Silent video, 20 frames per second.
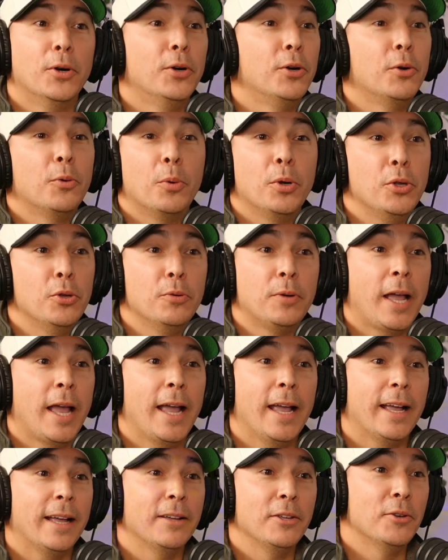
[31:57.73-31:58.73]
Well, you
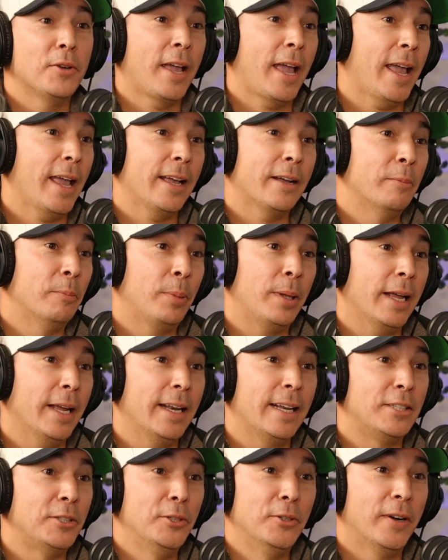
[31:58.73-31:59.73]
can't complain that
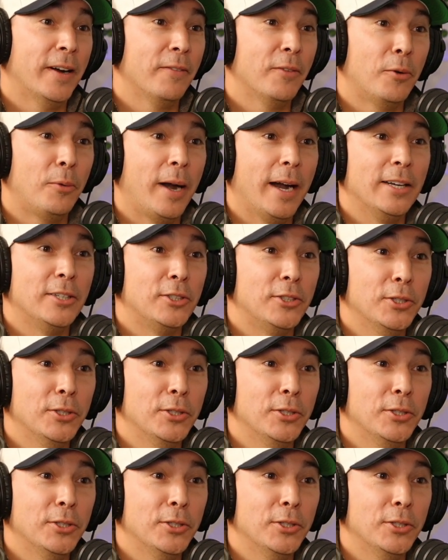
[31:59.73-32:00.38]
you don't have the right shoes.